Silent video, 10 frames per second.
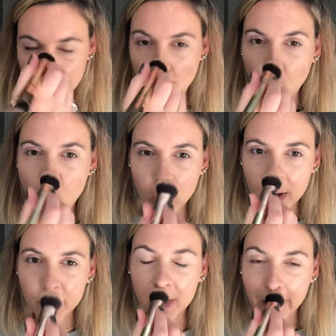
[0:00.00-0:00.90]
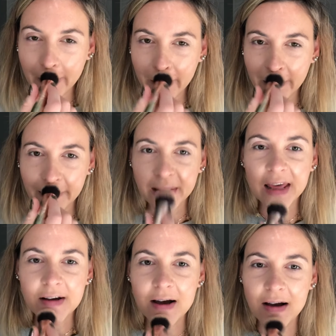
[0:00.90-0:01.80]
warmer, like
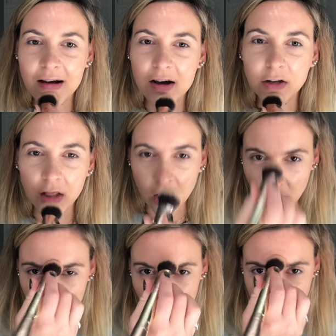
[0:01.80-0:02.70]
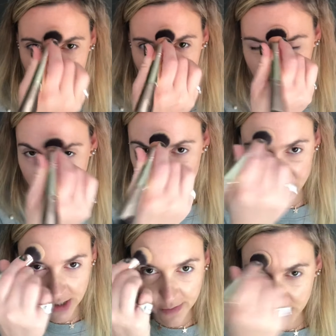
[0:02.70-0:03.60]
a glow without being
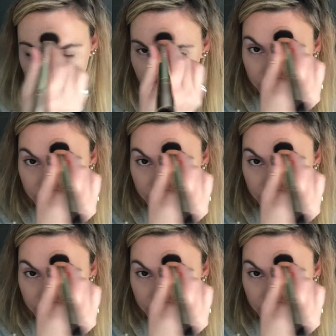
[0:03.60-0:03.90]
shimmery